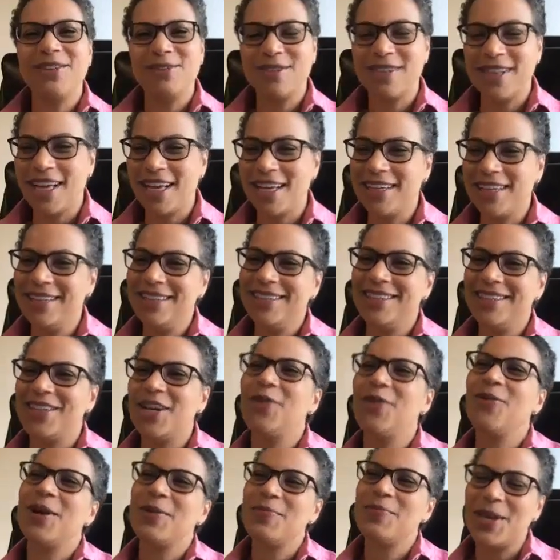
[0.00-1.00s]
Glynn.
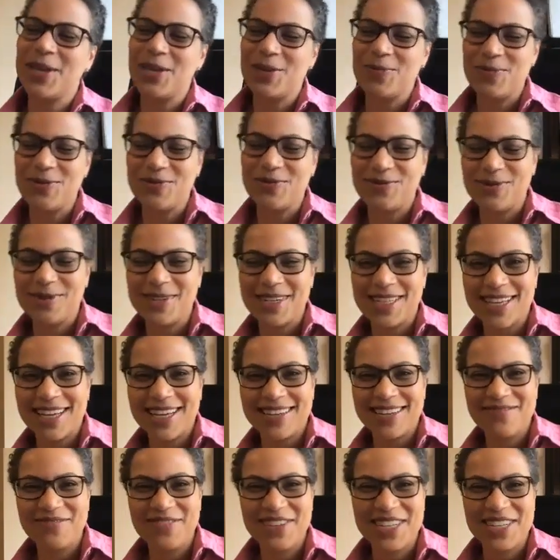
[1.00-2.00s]
No, I met you before
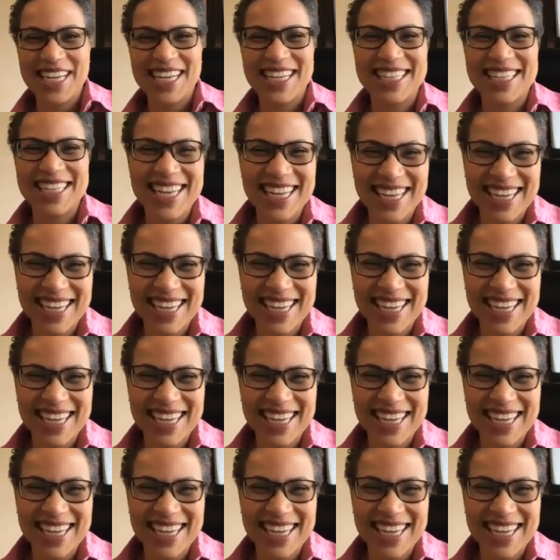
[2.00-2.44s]
then, but that's.